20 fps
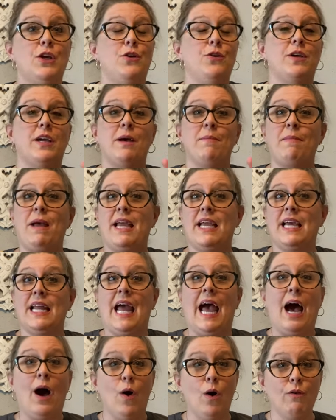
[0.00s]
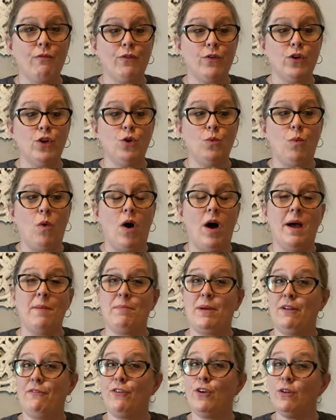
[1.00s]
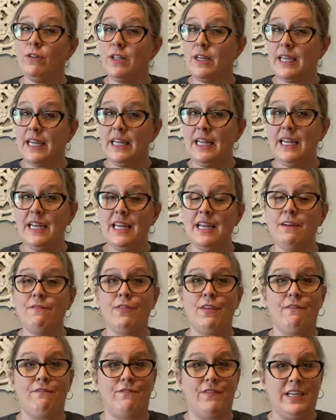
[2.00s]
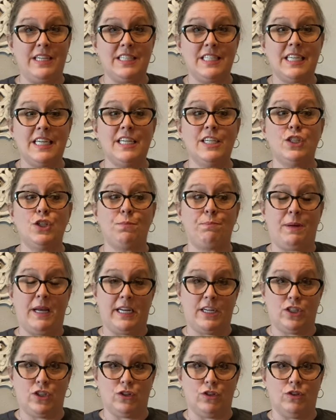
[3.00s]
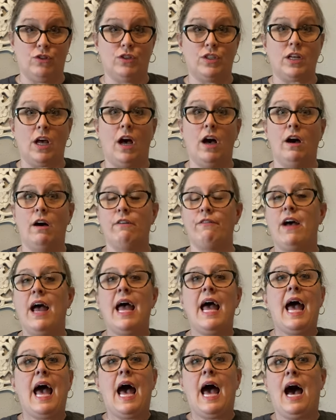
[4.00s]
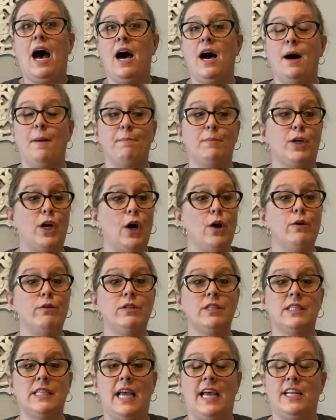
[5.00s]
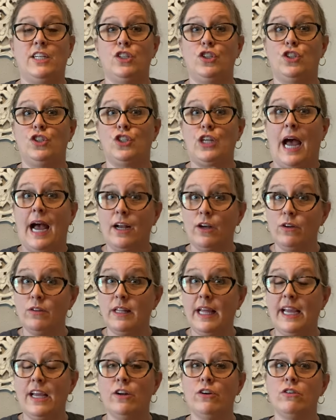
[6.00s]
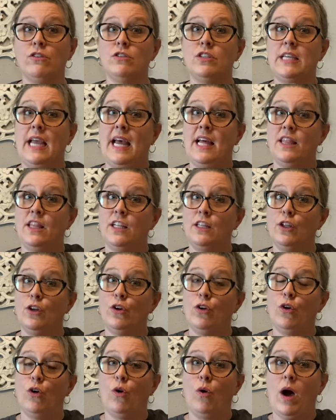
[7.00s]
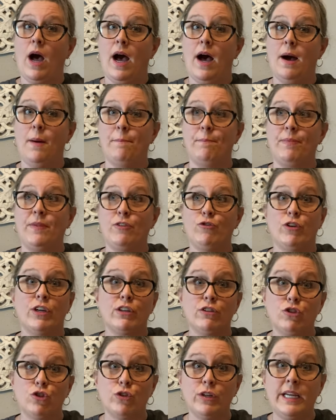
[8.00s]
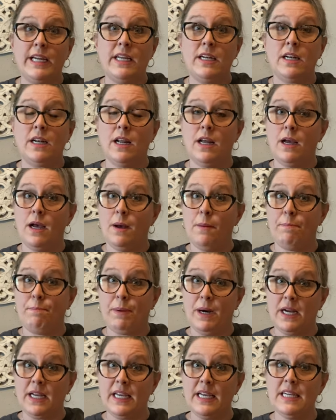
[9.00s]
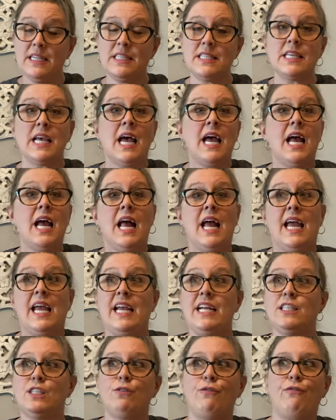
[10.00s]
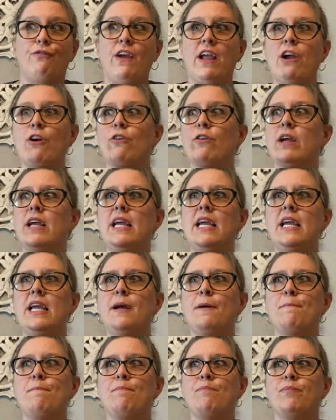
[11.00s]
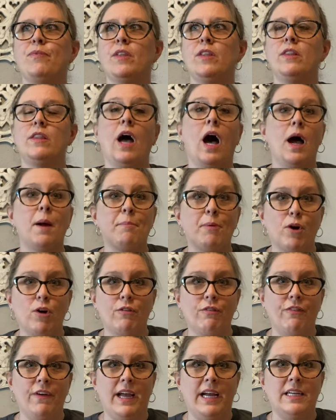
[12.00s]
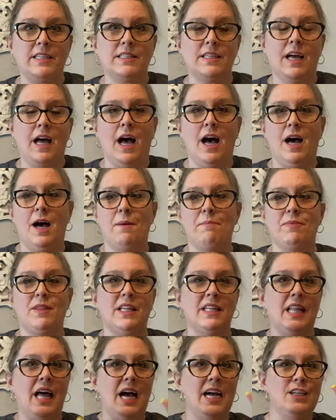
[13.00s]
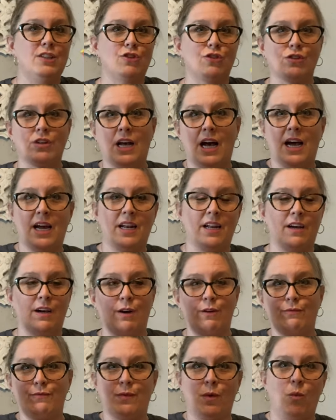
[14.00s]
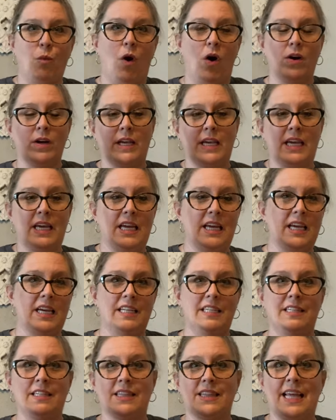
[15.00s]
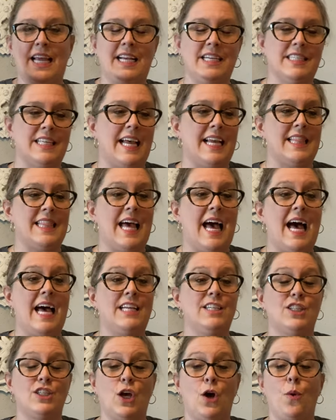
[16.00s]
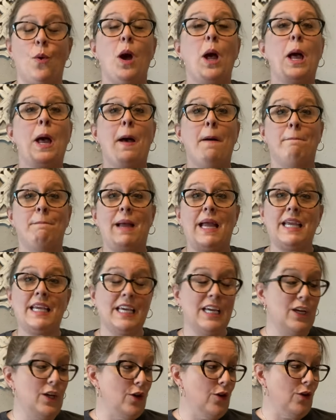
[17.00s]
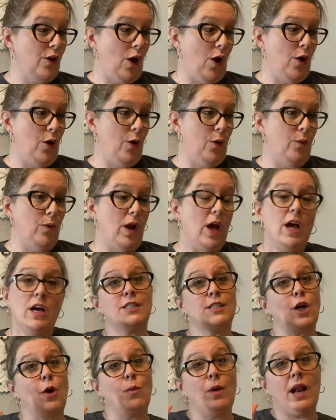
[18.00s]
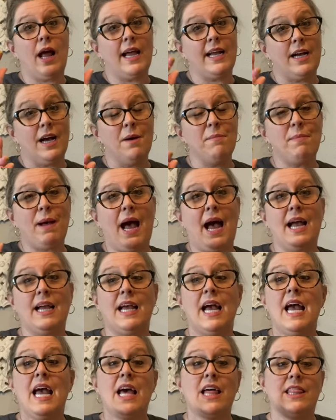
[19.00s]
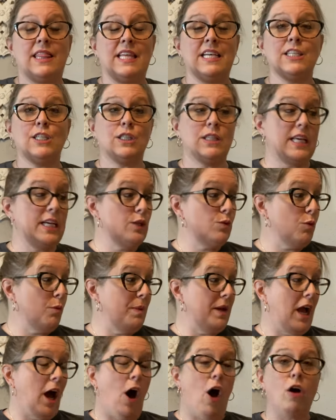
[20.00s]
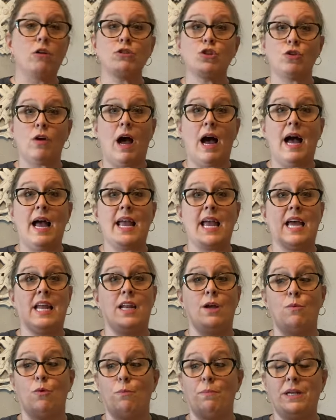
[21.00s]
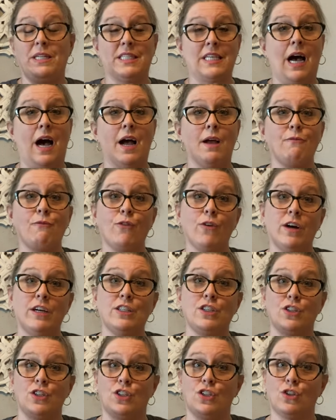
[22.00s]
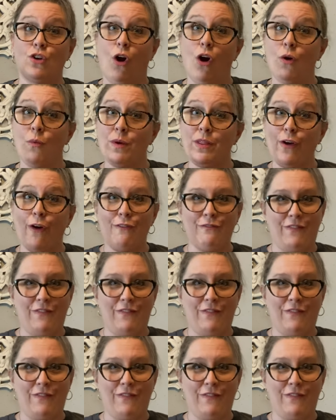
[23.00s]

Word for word: You can make it however you want. But if you look at any of the vintage pictures of um, ghosts and jack o' lanterns and the little um, trick or treat buckets. It's very not perfect. Um, the lines are kind of wonky and things like that. So make it your own. So when I come back, this these will be all dry and it will be time for us to start with our